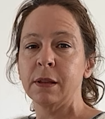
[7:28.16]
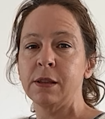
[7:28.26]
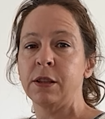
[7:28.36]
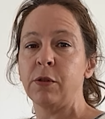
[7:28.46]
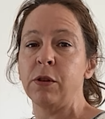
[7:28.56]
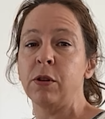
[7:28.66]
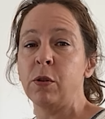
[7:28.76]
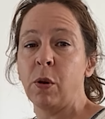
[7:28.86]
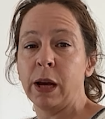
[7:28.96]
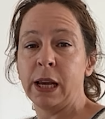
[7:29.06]
So you can
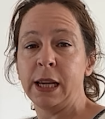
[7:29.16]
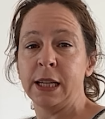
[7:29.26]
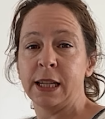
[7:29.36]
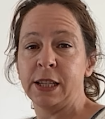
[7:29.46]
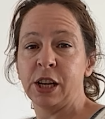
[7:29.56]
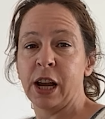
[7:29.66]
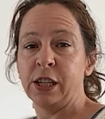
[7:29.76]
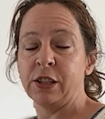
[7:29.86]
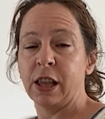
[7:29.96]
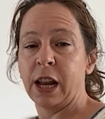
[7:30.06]
quite easily
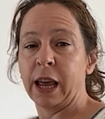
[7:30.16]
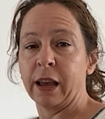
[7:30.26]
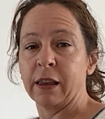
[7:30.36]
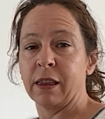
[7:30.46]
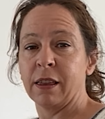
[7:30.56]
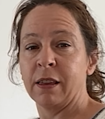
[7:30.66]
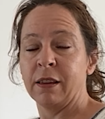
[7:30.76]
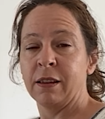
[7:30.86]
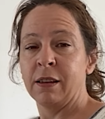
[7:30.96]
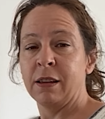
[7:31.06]
change the length
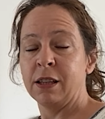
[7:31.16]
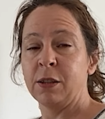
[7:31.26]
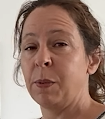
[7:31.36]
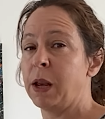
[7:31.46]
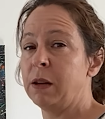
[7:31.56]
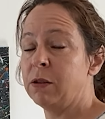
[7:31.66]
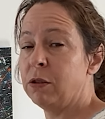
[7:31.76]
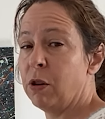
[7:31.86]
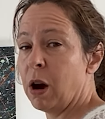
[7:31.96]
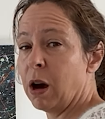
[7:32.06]
depending on
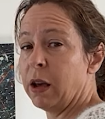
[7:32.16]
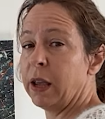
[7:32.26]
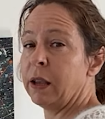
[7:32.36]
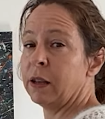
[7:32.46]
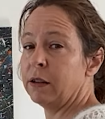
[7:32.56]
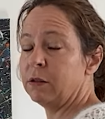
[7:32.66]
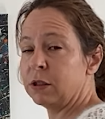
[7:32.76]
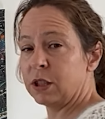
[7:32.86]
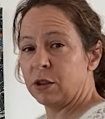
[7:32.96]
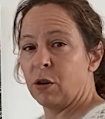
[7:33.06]
your height, not
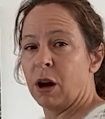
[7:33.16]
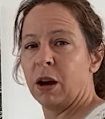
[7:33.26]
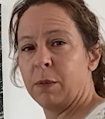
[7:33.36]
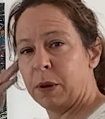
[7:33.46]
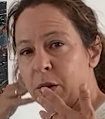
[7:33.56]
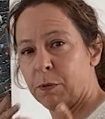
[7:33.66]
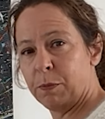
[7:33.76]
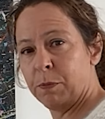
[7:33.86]
just your height, but your